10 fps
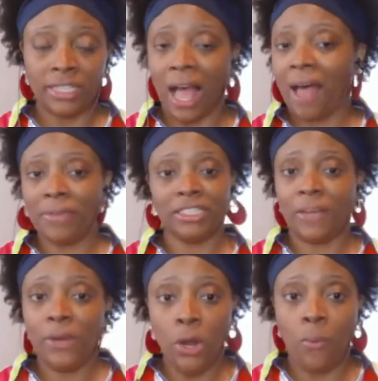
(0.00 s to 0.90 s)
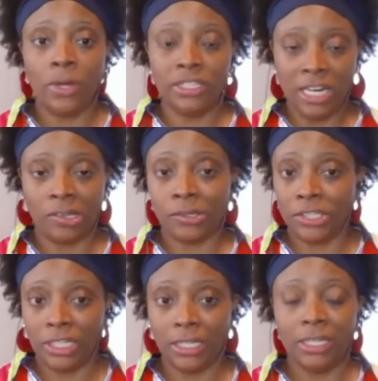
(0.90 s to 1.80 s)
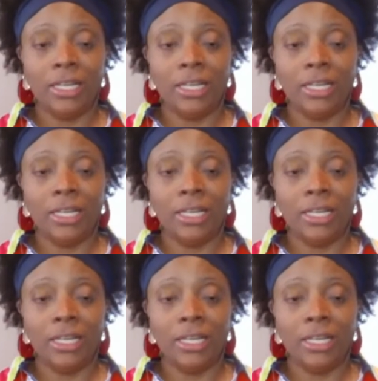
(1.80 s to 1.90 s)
Obviously, we know what Taylor did